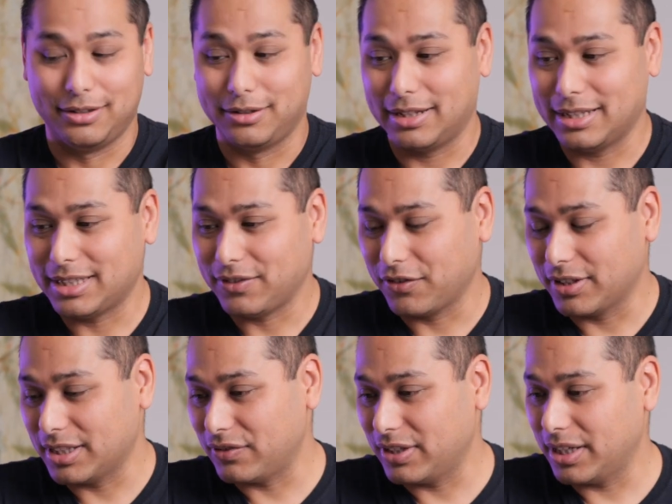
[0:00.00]
So that's it for
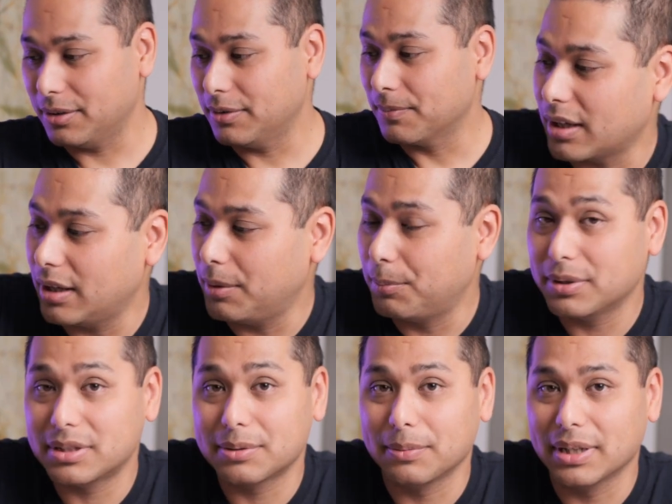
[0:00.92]
this video. I'll
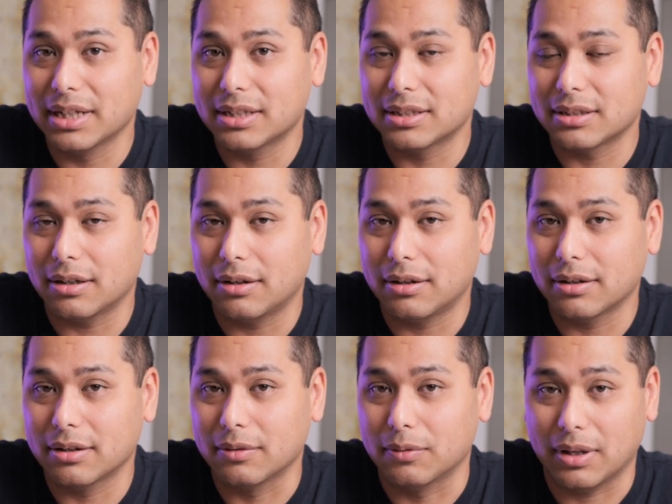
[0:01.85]
put some links
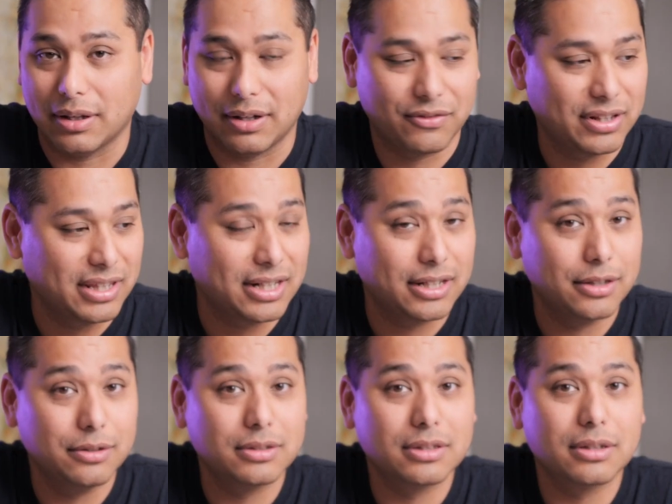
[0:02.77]
on everything that I
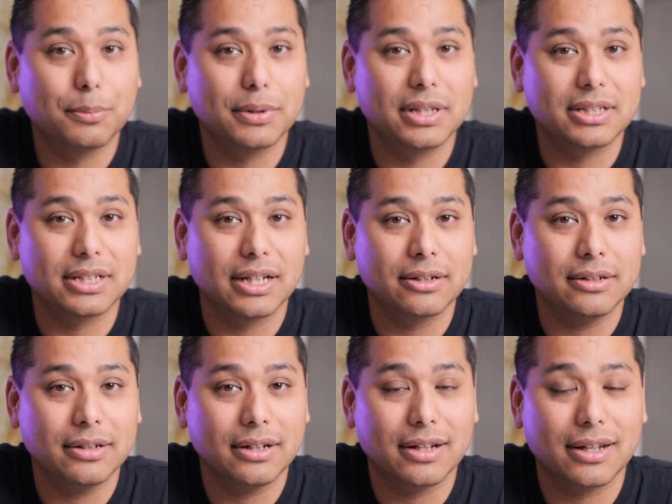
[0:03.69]
used to put this
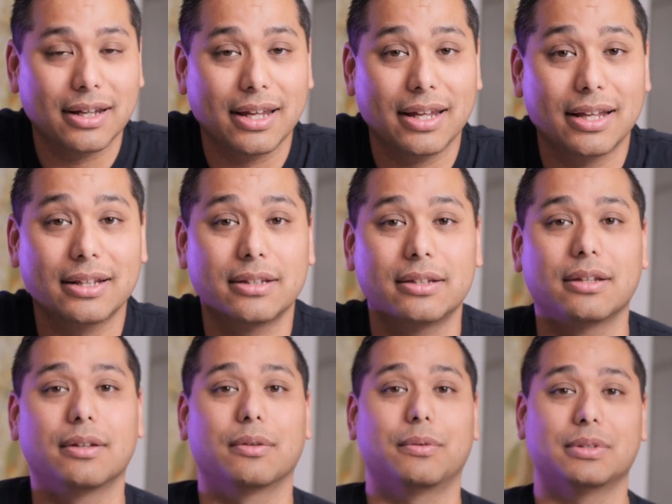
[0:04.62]
together, and
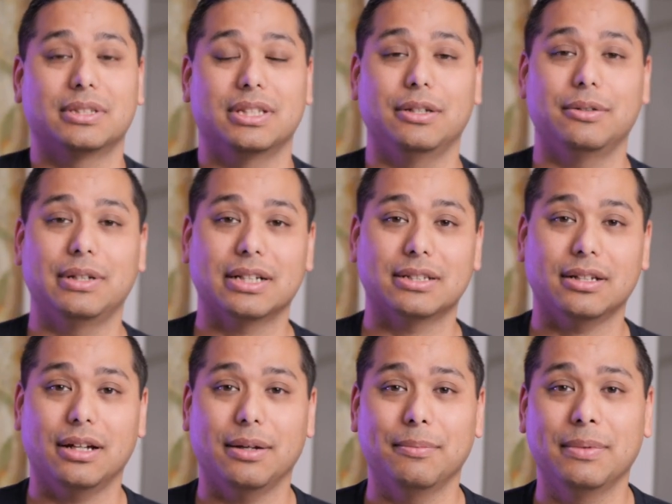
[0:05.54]
we'll see you next
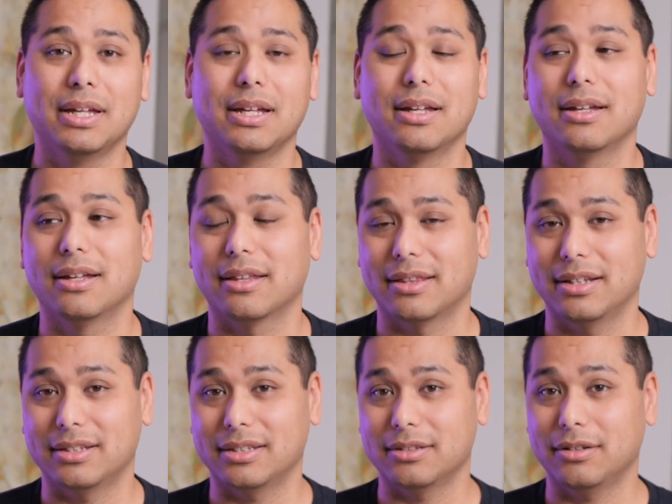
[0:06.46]
time.
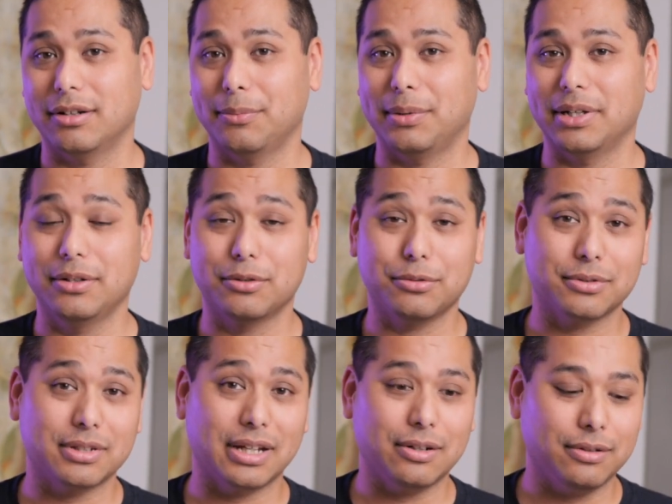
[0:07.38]
This is not on my usual
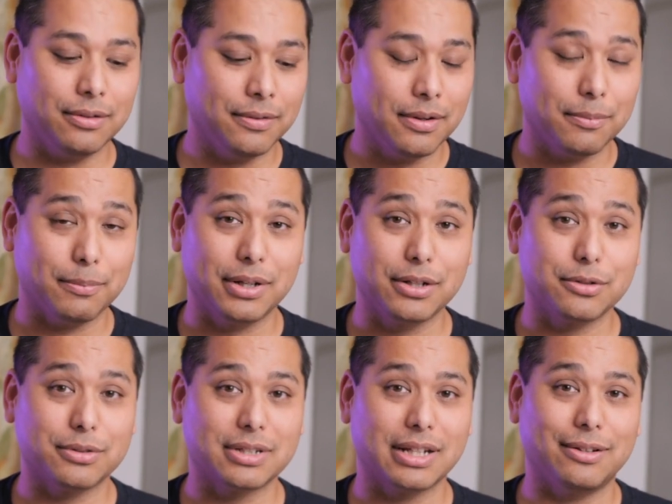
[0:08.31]
channel. My
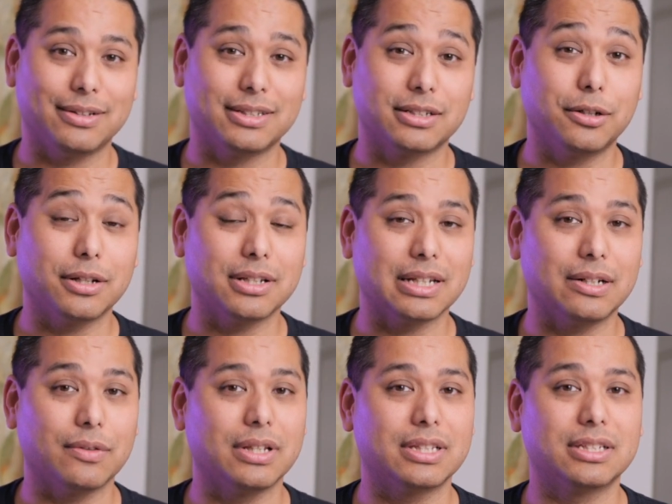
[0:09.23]
usual channel is a cooking
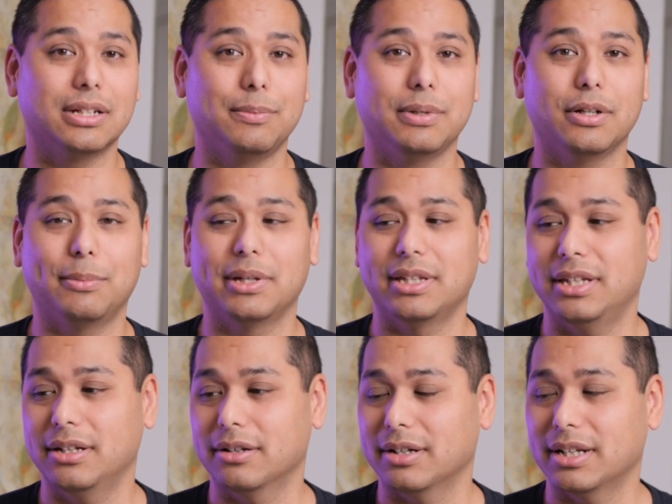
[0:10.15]
channel. This is gonna be all my
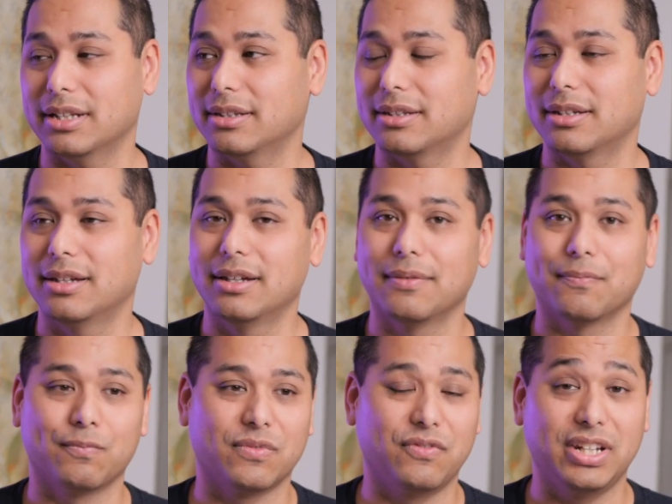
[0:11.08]
gear and
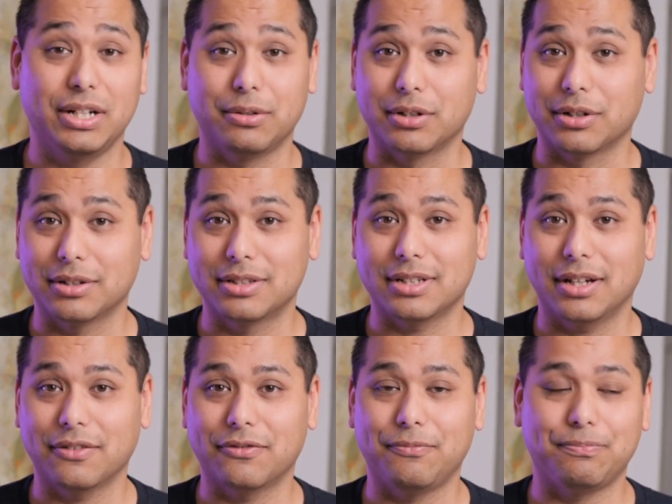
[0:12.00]
video nerd
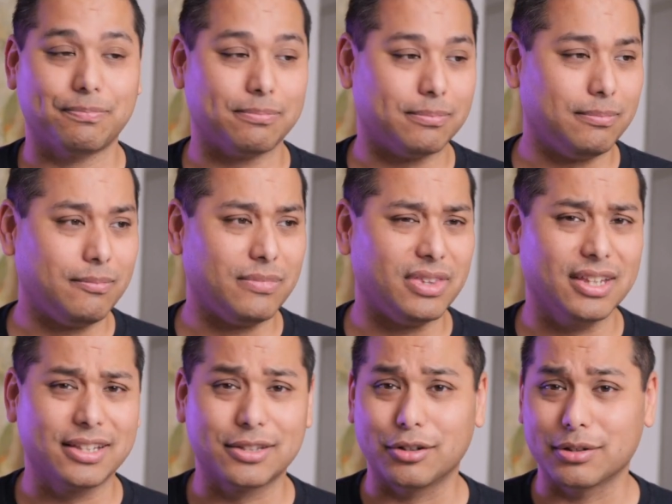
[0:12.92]
stuff.
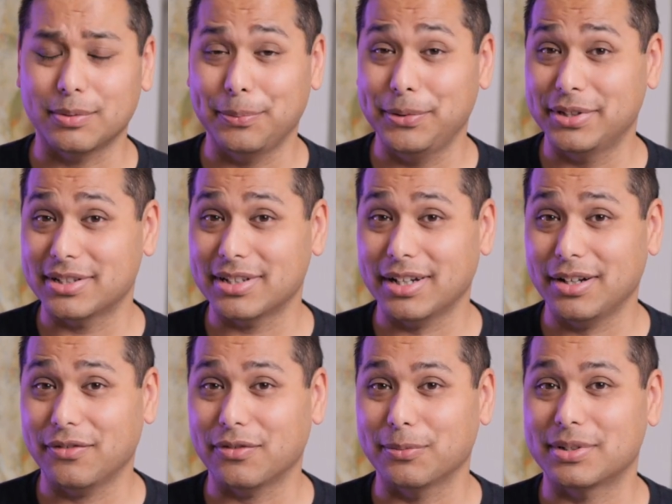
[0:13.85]
This is also my music
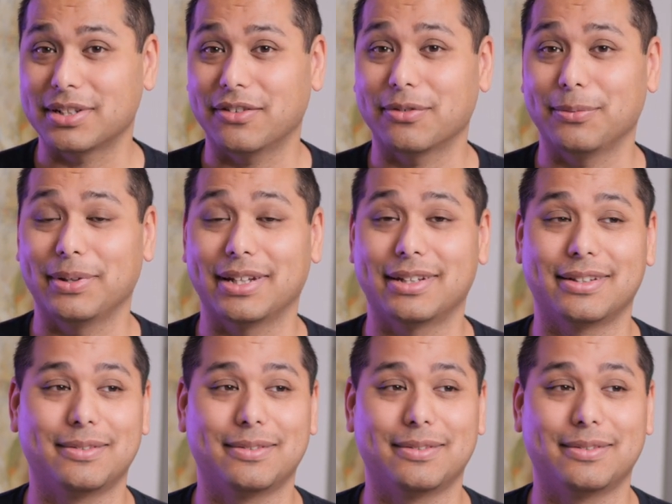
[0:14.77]
channel from stuff from like